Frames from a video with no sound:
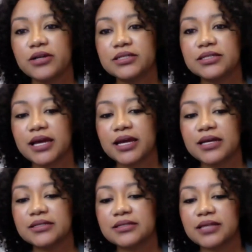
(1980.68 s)

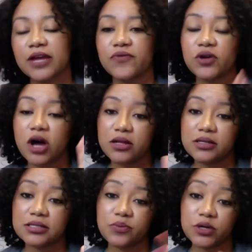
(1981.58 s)
says, like if you call on
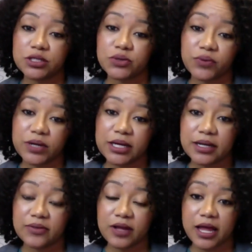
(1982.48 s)
someone to read
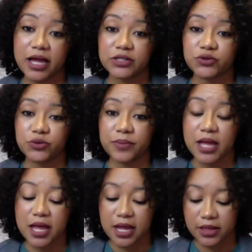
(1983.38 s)
in the classroom
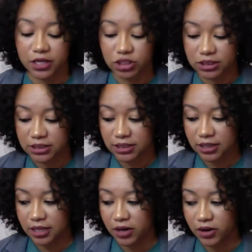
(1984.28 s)
and they just sit
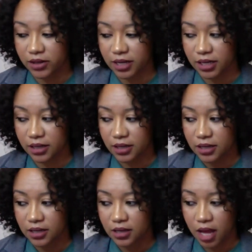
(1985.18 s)
there and
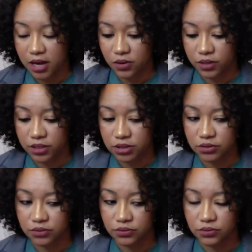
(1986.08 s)
I don't want
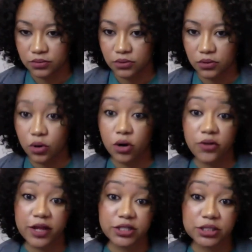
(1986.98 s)
to, or
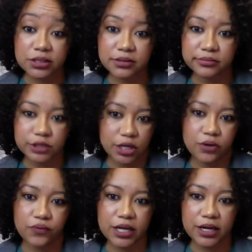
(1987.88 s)
they just don't
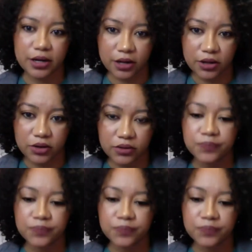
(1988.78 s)
read at all,